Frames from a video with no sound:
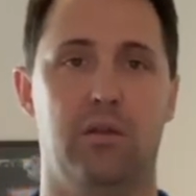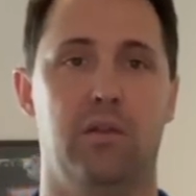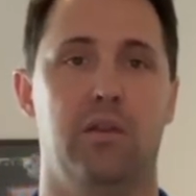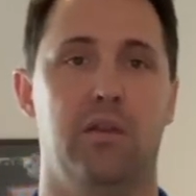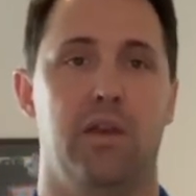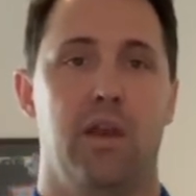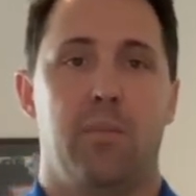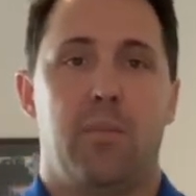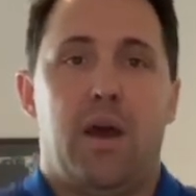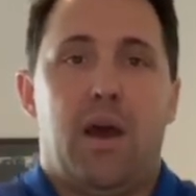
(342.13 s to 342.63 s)

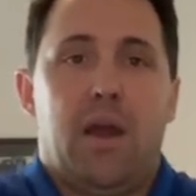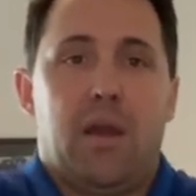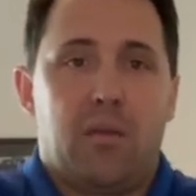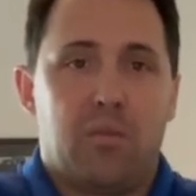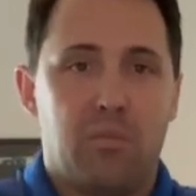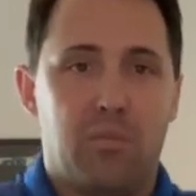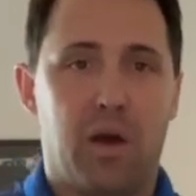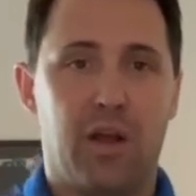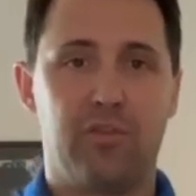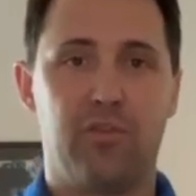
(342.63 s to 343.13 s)
Get my
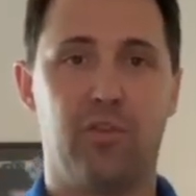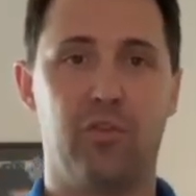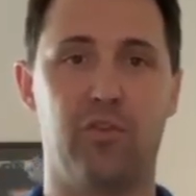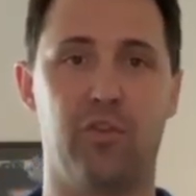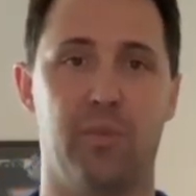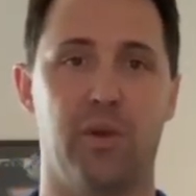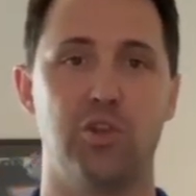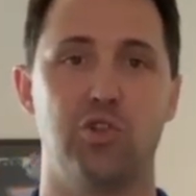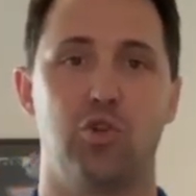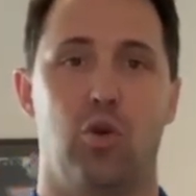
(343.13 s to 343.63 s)
muscles and
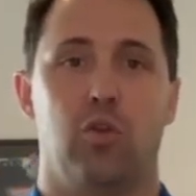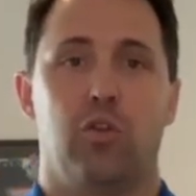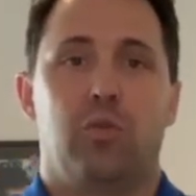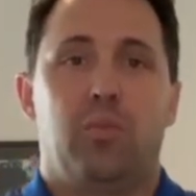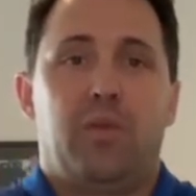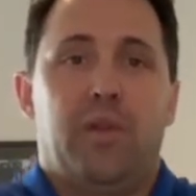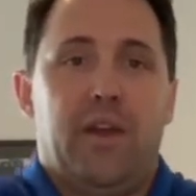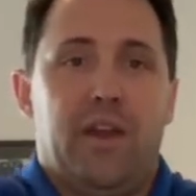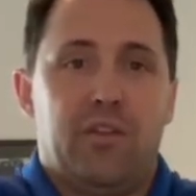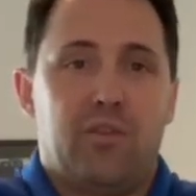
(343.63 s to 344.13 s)
my shoulder
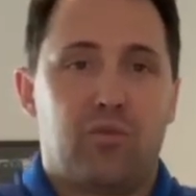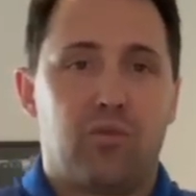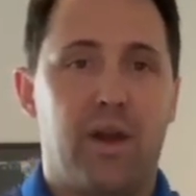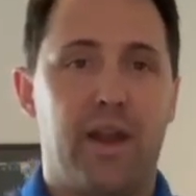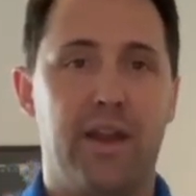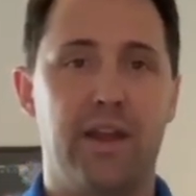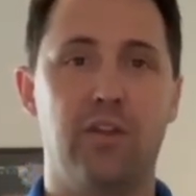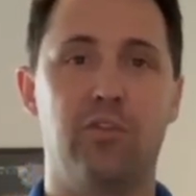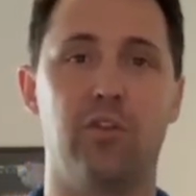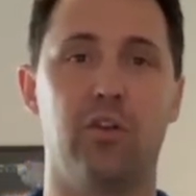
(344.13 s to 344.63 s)
blades
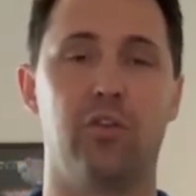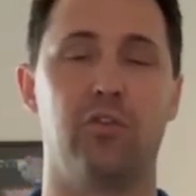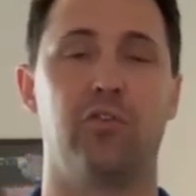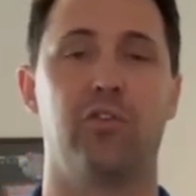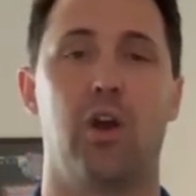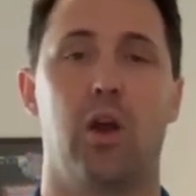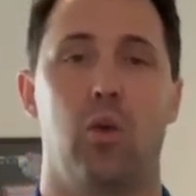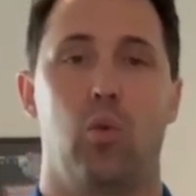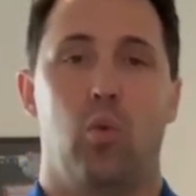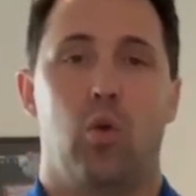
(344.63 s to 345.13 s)
ready to
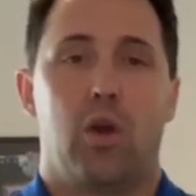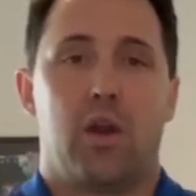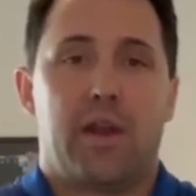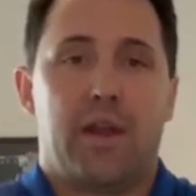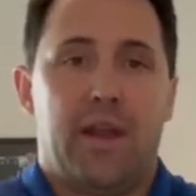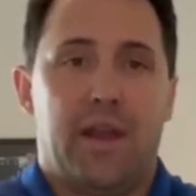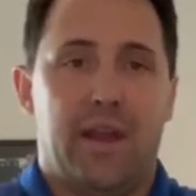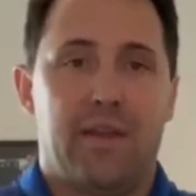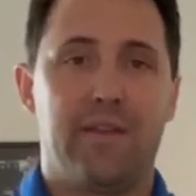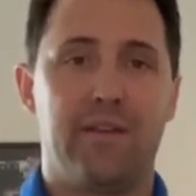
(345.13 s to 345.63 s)
start
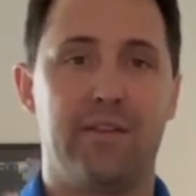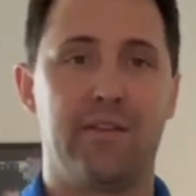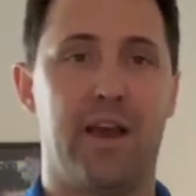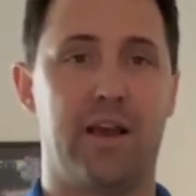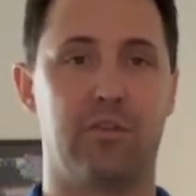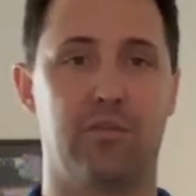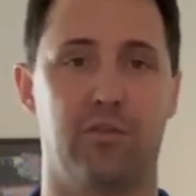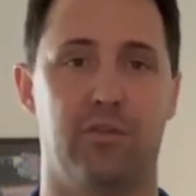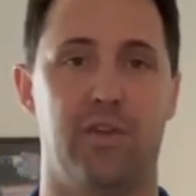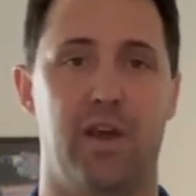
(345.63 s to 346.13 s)
working in these
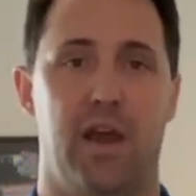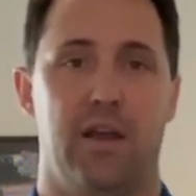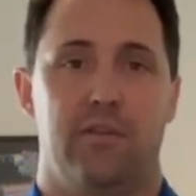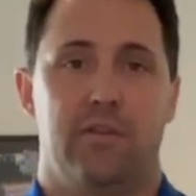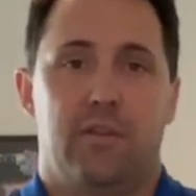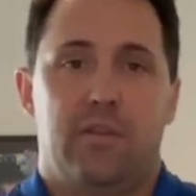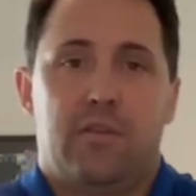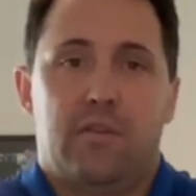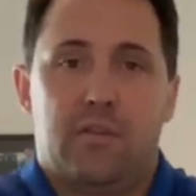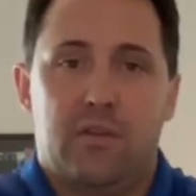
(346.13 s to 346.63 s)

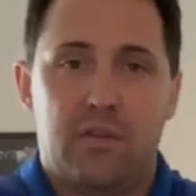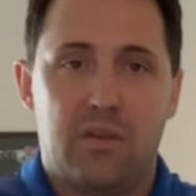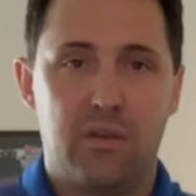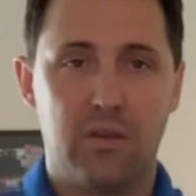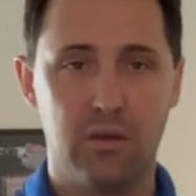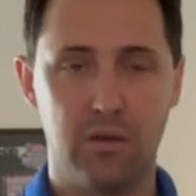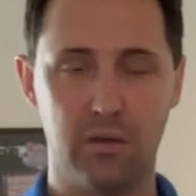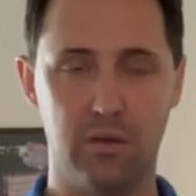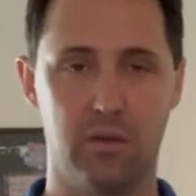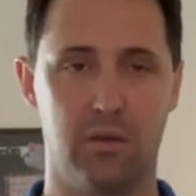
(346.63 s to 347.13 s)
exercises.
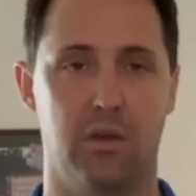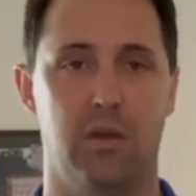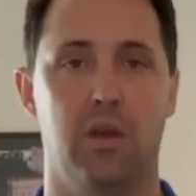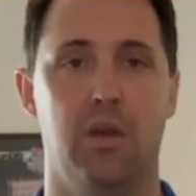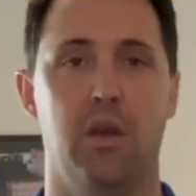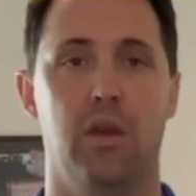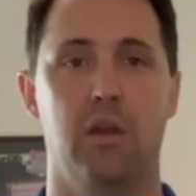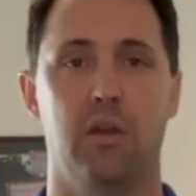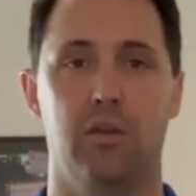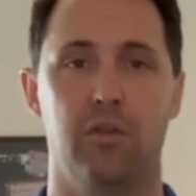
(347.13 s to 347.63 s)

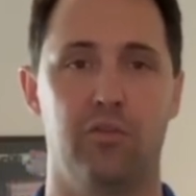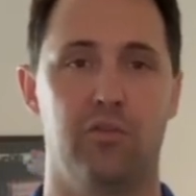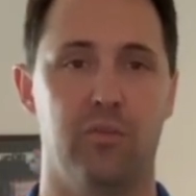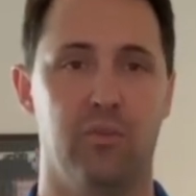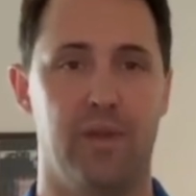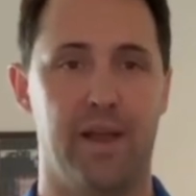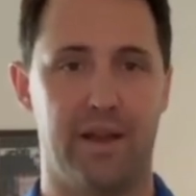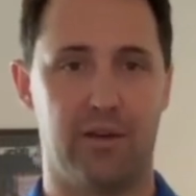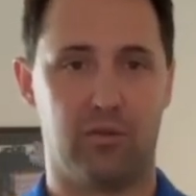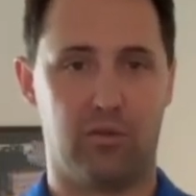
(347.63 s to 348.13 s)
Do some
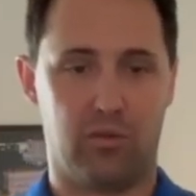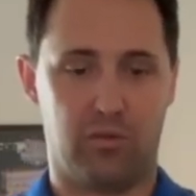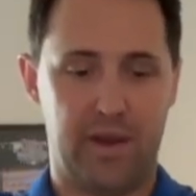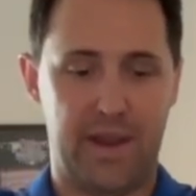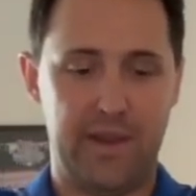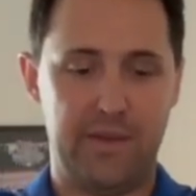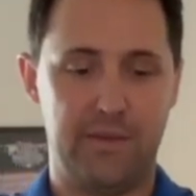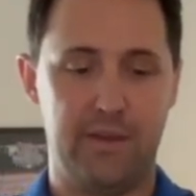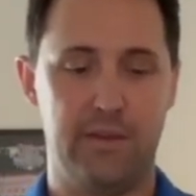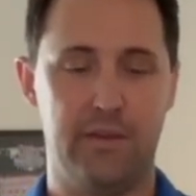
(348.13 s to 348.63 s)
lateral
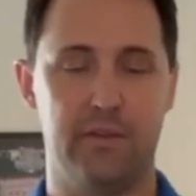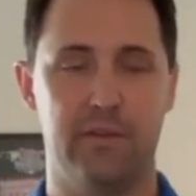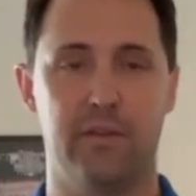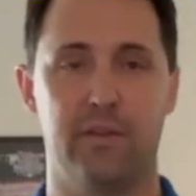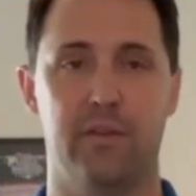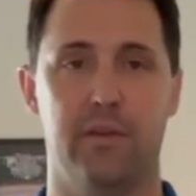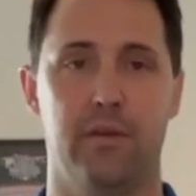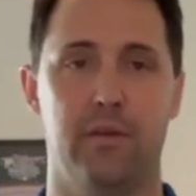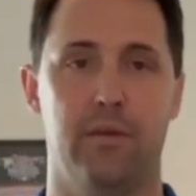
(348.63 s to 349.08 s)
raises.